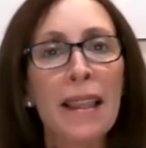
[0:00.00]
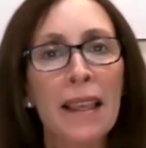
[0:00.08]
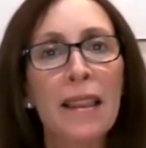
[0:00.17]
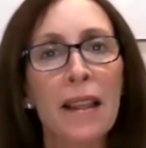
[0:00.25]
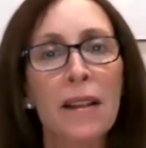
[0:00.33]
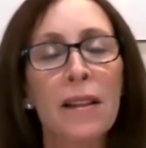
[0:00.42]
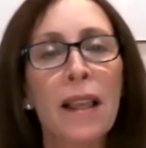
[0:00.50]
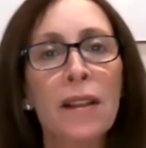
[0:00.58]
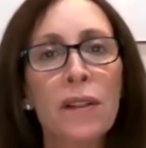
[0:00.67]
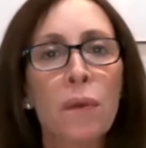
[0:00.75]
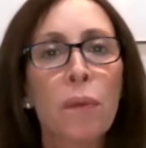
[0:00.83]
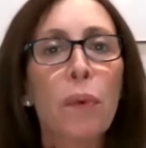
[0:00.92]
think that
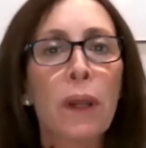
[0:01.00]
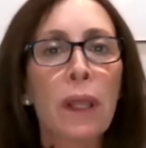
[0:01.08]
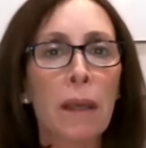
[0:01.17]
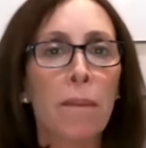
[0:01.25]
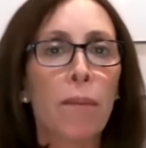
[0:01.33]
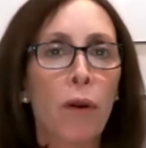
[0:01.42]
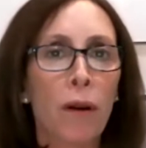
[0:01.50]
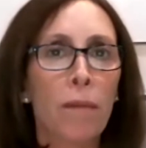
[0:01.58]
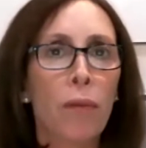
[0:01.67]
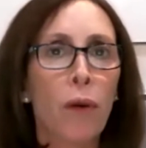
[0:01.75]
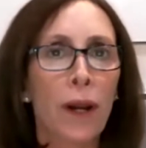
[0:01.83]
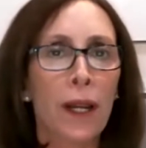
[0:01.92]
that's a really
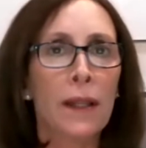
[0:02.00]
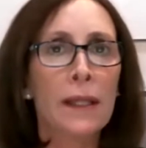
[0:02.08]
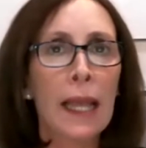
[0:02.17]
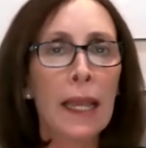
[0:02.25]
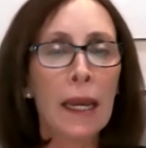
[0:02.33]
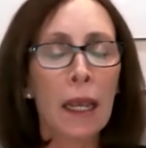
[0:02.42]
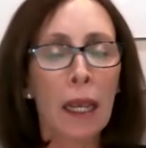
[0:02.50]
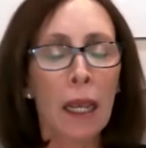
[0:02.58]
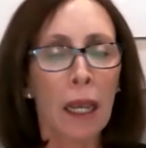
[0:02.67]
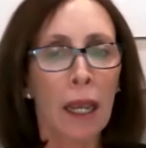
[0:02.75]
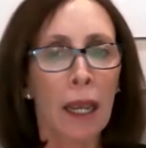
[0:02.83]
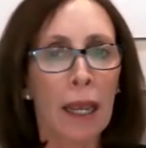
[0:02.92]
important point, is that
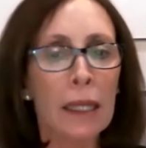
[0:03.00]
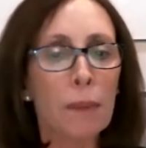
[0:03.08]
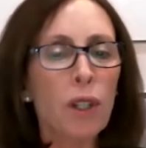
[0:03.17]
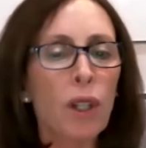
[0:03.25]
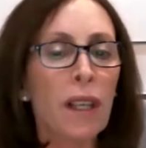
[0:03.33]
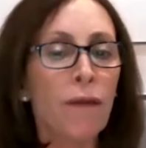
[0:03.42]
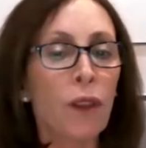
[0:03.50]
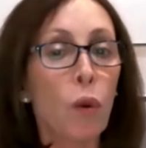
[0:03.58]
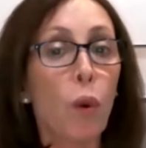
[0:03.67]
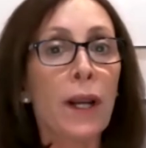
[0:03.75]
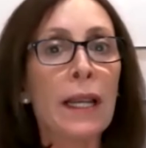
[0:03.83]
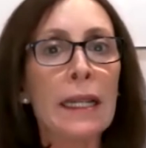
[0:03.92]
especially if the
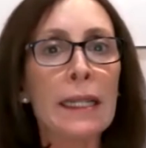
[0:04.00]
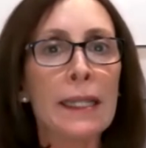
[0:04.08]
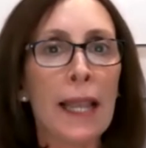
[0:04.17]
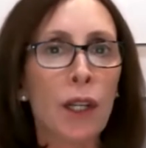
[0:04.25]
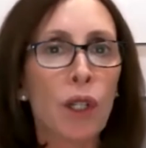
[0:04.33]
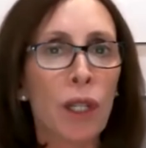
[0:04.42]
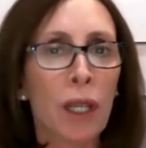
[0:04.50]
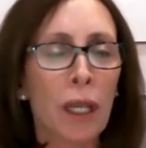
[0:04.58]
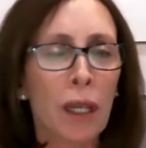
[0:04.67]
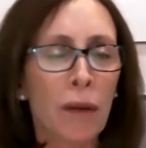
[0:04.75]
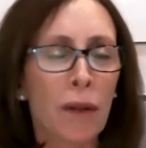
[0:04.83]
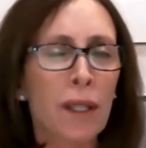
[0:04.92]

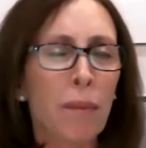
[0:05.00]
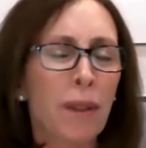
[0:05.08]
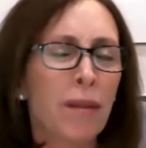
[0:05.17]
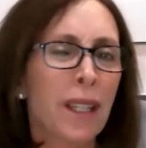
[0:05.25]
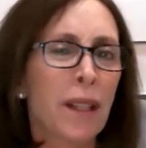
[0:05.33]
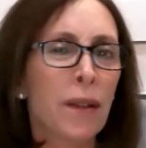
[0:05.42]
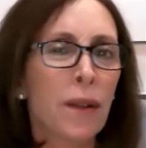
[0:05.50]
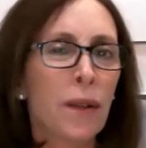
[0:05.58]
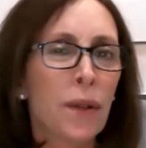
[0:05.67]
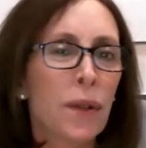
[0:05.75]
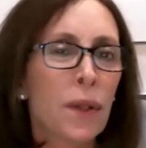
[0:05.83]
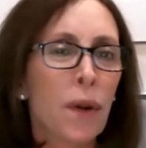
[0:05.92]
organization or some of the
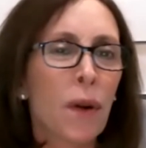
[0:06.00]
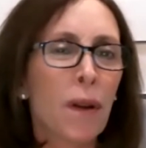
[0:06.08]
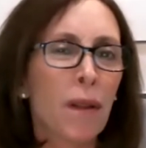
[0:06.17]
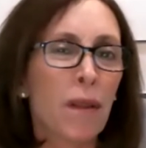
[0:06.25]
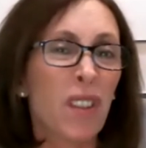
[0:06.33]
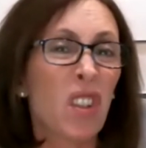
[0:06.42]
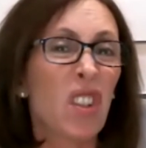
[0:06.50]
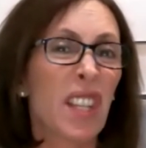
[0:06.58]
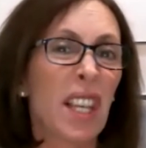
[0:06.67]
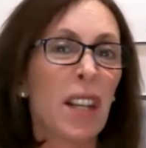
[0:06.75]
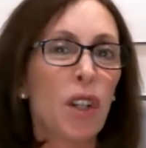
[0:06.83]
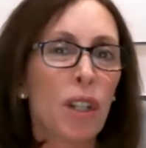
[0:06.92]
leaders are a little
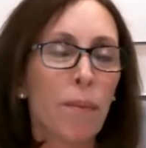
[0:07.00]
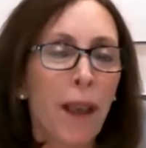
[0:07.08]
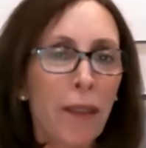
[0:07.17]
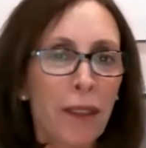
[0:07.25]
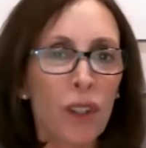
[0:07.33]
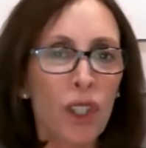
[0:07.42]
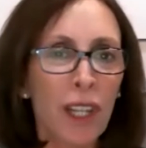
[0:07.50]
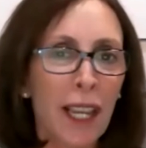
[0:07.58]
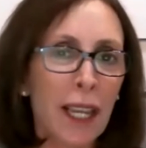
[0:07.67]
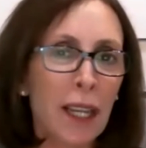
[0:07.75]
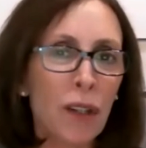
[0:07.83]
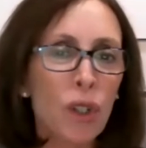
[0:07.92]
skittish about the
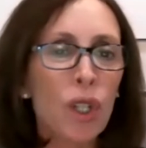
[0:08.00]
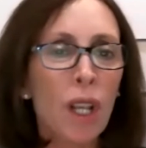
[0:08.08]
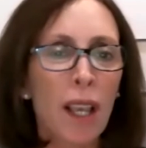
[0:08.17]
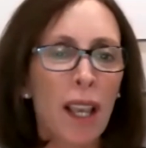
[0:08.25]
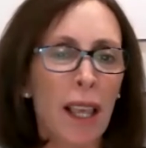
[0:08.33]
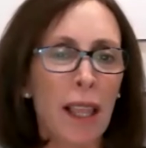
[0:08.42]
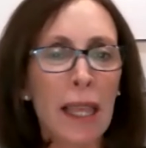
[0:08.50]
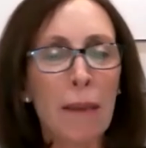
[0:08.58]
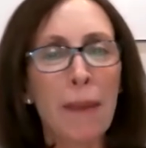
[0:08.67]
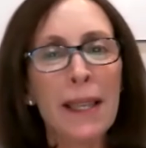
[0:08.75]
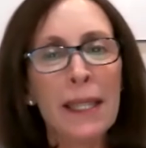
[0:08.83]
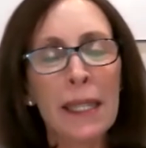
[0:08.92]
change, they
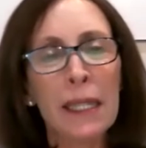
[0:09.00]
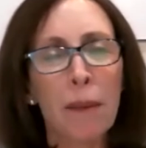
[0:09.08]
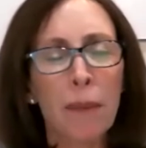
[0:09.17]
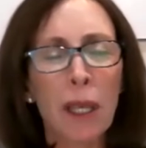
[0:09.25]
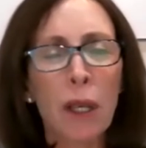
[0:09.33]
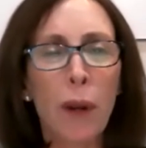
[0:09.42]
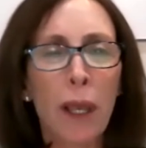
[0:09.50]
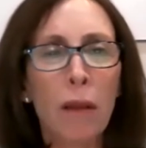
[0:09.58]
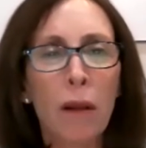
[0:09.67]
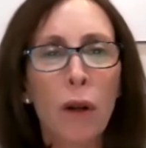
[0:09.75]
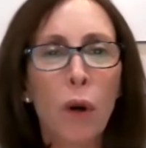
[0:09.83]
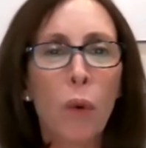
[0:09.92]
may see something going a
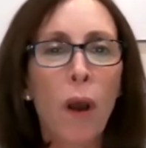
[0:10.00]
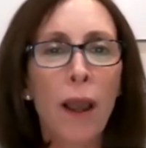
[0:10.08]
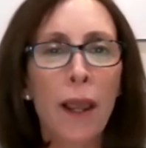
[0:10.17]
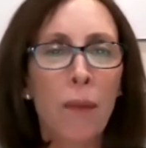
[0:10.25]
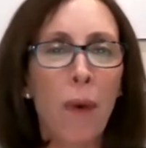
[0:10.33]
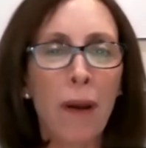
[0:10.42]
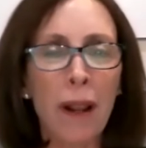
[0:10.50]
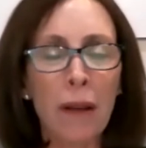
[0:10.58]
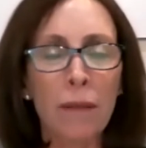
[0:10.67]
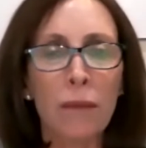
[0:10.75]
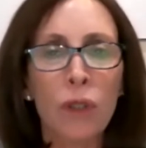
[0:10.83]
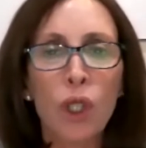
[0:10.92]
little awry and want
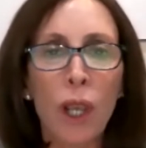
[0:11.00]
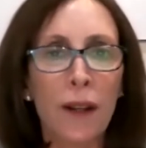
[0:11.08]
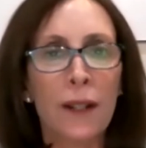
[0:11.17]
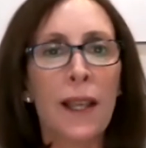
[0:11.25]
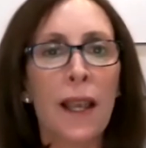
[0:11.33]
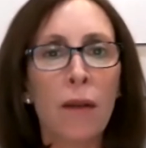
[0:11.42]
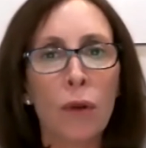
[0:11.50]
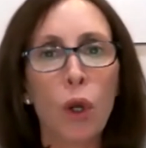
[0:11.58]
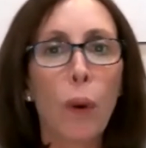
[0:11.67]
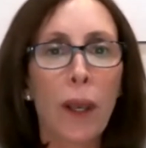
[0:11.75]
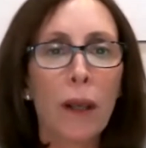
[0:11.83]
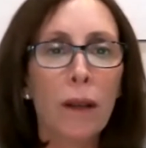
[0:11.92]
to shut it down
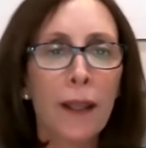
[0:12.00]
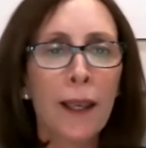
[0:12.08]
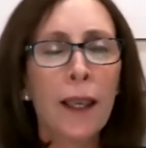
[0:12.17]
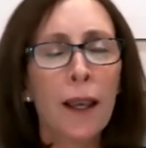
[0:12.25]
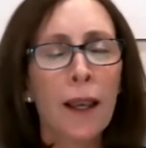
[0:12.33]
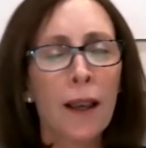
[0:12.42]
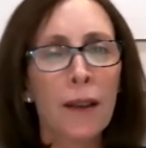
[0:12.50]
quickly.